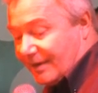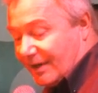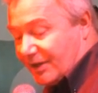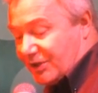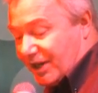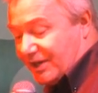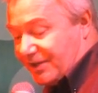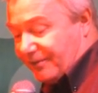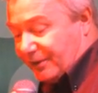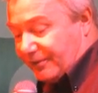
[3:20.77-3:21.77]
I can change
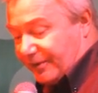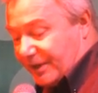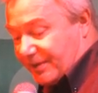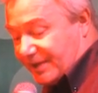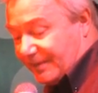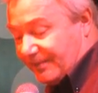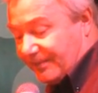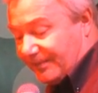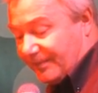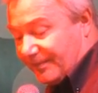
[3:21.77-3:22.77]
the filter frequency.
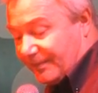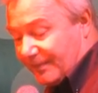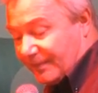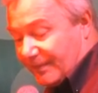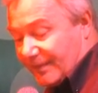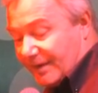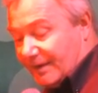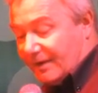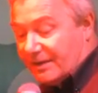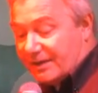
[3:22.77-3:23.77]

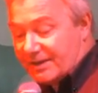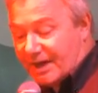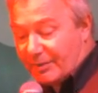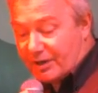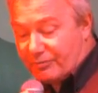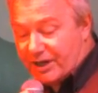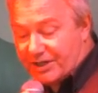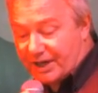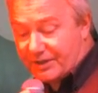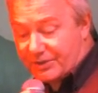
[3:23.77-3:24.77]
This is now my
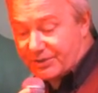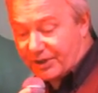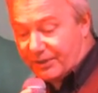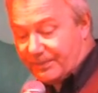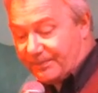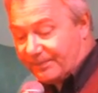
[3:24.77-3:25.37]
regen control.